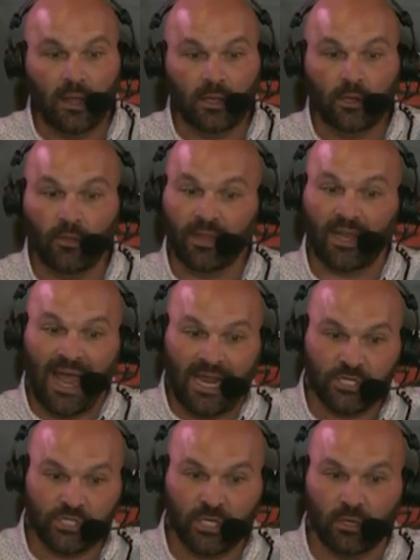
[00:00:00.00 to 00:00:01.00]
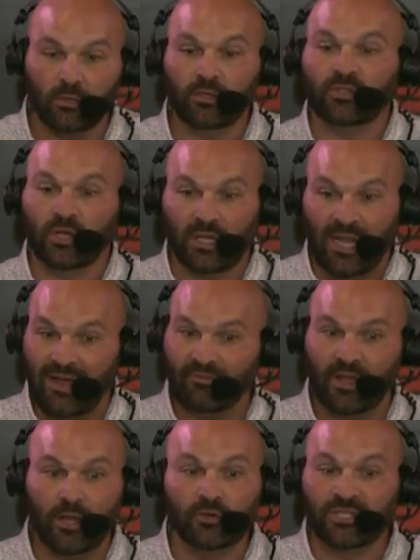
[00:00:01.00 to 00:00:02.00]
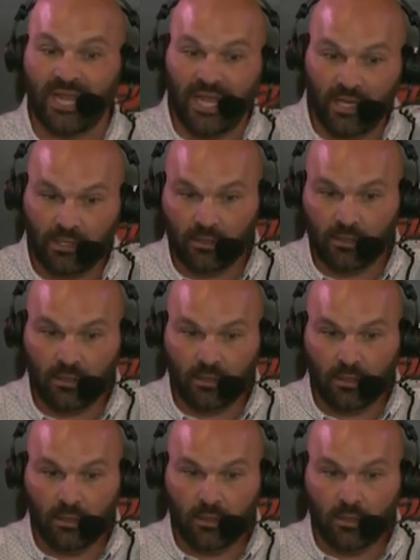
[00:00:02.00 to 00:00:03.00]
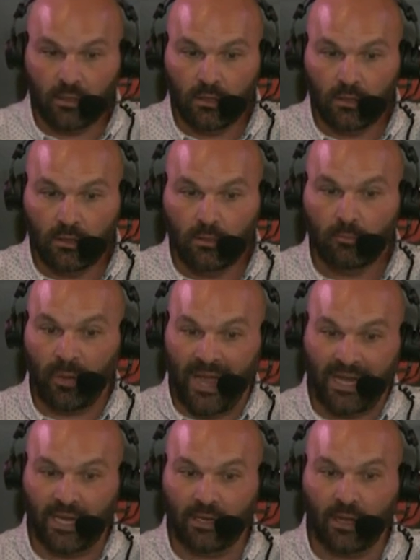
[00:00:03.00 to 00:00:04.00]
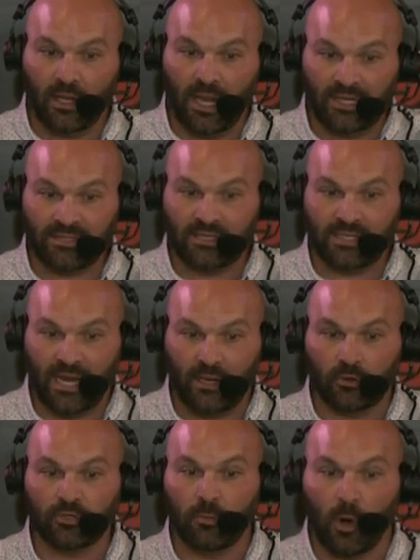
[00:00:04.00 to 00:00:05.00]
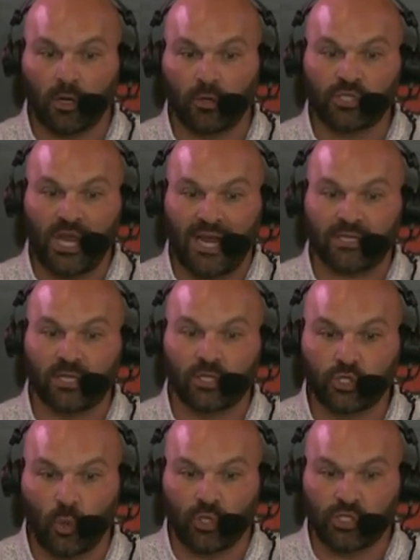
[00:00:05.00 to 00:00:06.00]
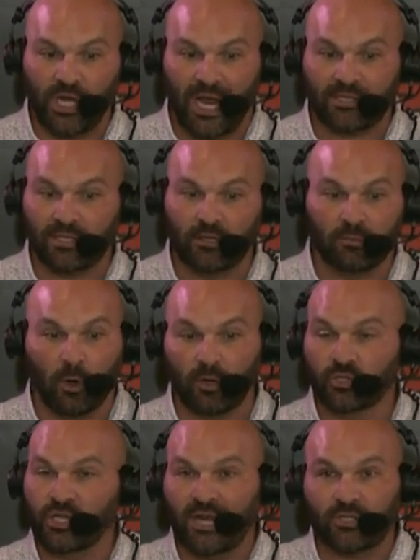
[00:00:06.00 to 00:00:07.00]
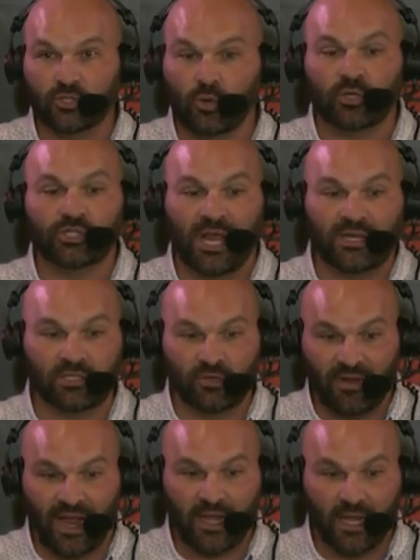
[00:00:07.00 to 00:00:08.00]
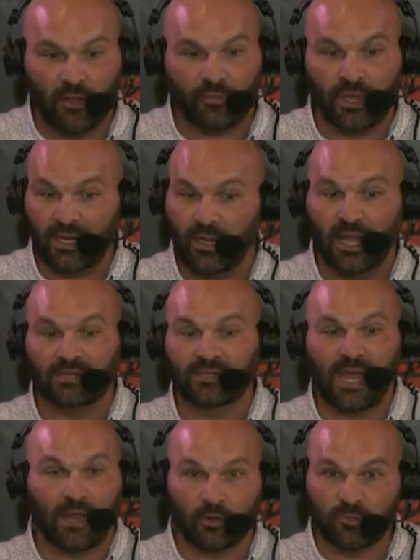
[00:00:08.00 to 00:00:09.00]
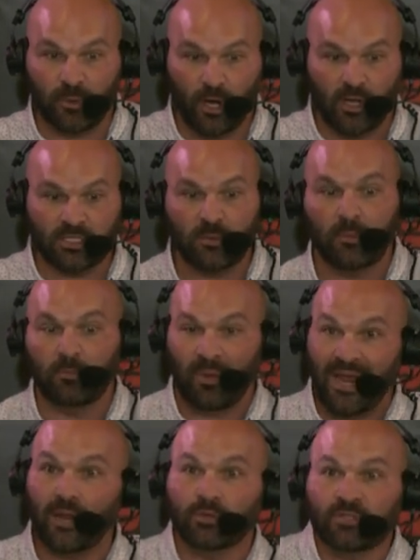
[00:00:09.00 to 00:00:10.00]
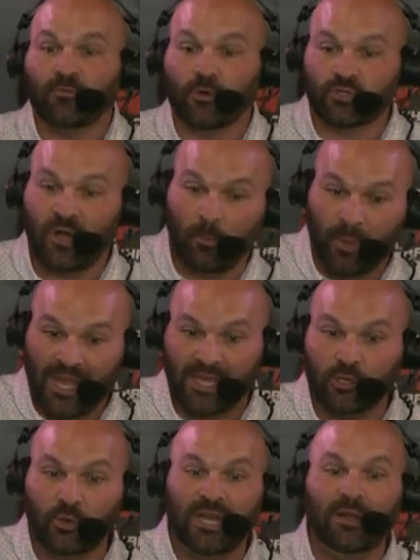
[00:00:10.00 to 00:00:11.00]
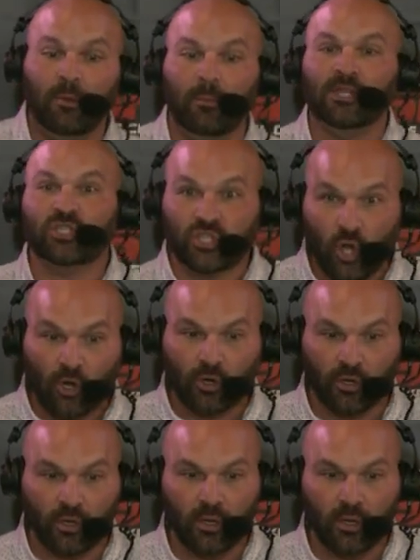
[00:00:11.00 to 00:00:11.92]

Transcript: You know, then last year, you took Olave, who's a hit, Penning, Alontae Taylor, D'Marco Jackson, and Jordan Jackson. Now, D'Marco Jackson, Jordan Jackson, you've got nothing, and Alontae Taylor's been awesome, but Penning was a first round pick, and you need him to be a starter.